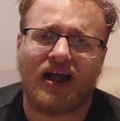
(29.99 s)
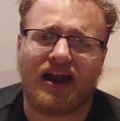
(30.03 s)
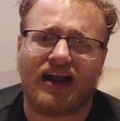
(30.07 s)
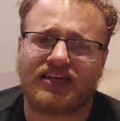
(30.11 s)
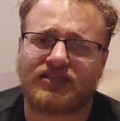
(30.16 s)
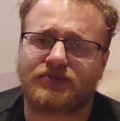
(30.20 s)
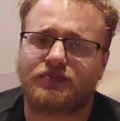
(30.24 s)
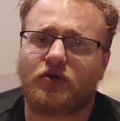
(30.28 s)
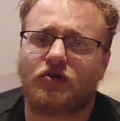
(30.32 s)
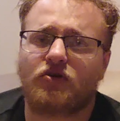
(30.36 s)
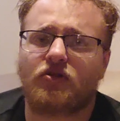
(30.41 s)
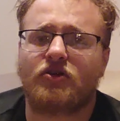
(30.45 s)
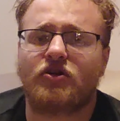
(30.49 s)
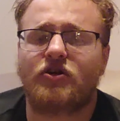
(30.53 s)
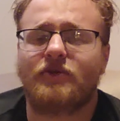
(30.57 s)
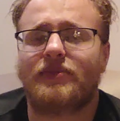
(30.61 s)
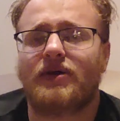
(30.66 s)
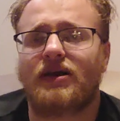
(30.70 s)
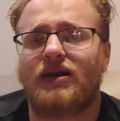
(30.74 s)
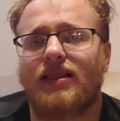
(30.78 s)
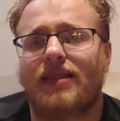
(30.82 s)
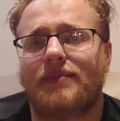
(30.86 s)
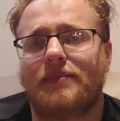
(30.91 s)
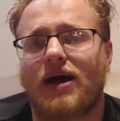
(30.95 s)
I spoke a little
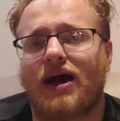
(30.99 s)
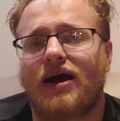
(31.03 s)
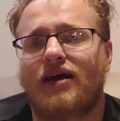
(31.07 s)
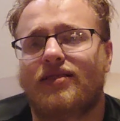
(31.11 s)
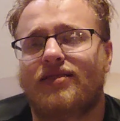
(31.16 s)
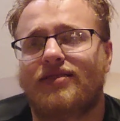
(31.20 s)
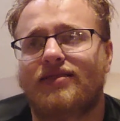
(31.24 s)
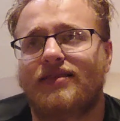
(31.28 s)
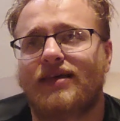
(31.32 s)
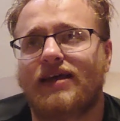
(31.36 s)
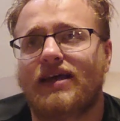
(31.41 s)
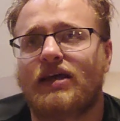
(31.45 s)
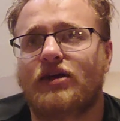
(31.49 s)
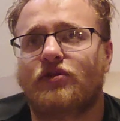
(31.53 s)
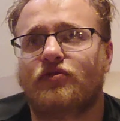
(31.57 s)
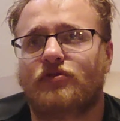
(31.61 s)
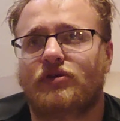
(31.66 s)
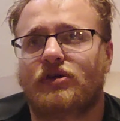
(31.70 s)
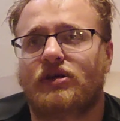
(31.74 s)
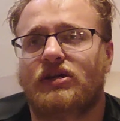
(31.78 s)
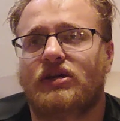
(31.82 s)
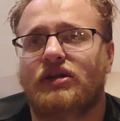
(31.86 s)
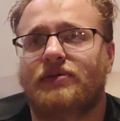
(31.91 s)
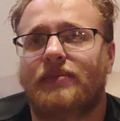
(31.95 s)
bit about
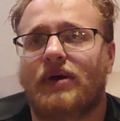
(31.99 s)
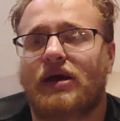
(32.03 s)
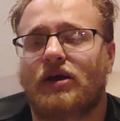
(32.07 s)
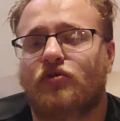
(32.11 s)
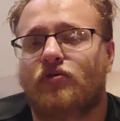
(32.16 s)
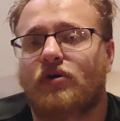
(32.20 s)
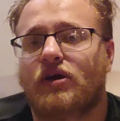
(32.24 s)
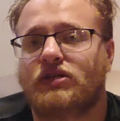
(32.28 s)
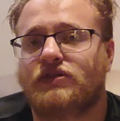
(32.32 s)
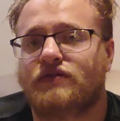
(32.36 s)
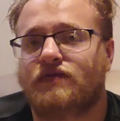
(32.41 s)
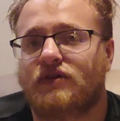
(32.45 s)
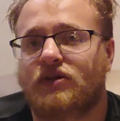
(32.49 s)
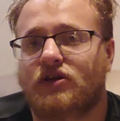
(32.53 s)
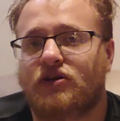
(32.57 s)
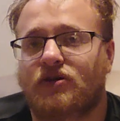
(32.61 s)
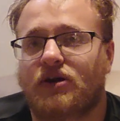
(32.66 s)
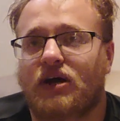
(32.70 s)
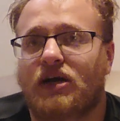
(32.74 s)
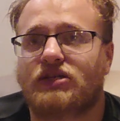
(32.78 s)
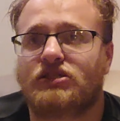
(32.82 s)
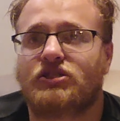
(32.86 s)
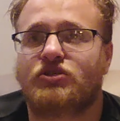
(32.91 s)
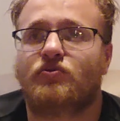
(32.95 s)
layering in my Gretsch video,
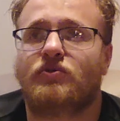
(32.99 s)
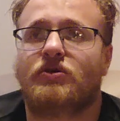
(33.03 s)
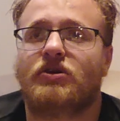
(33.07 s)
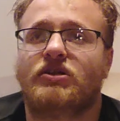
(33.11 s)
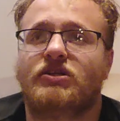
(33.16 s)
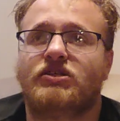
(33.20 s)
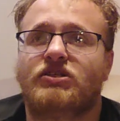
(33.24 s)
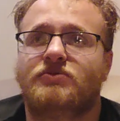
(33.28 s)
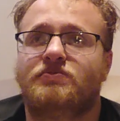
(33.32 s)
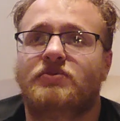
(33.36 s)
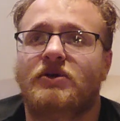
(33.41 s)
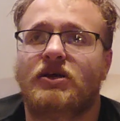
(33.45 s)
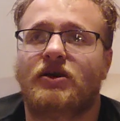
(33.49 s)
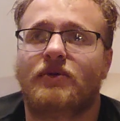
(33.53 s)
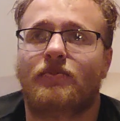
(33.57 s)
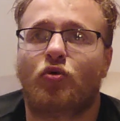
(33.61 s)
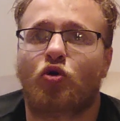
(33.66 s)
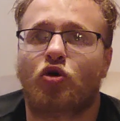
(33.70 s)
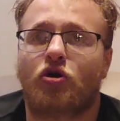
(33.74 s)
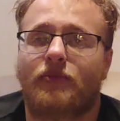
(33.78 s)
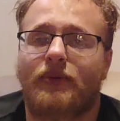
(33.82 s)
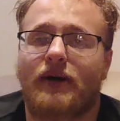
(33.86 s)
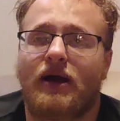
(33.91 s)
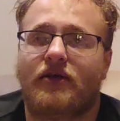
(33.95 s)
and I just wanted to speak
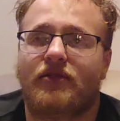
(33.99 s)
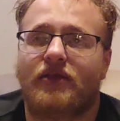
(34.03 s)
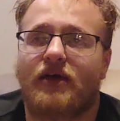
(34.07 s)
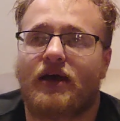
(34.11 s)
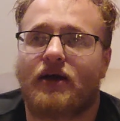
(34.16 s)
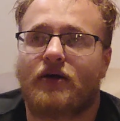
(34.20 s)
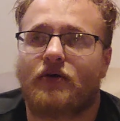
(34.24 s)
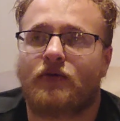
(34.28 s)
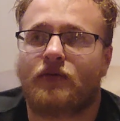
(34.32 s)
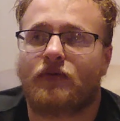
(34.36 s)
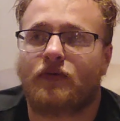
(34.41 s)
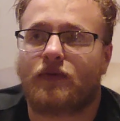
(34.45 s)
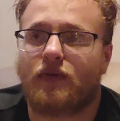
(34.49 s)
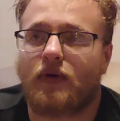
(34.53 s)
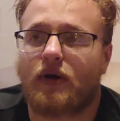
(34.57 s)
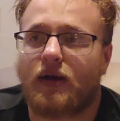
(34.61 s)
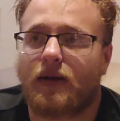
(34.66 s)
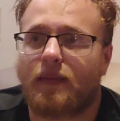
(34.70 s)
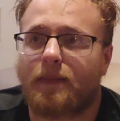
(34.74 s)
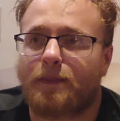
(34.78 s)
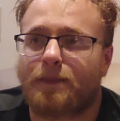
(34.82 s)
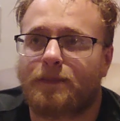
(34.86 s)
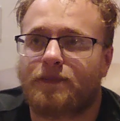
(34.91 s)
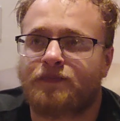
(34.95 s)
more about that,
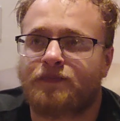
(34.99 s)
right?